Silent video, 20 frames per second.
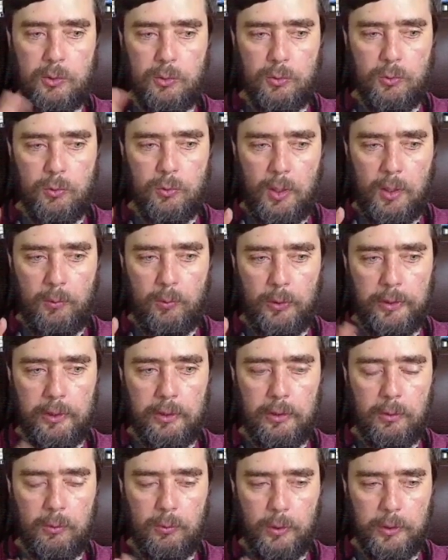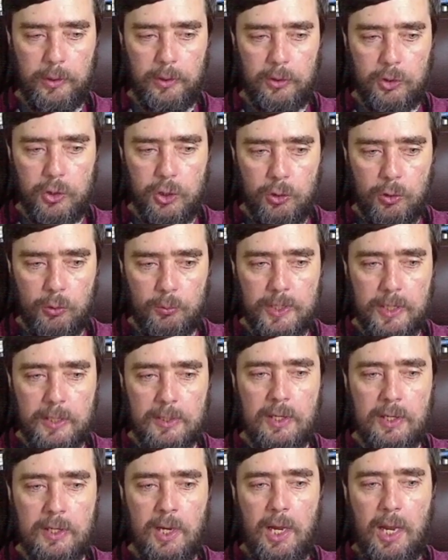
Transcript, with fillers: to uh, what their what their genome says,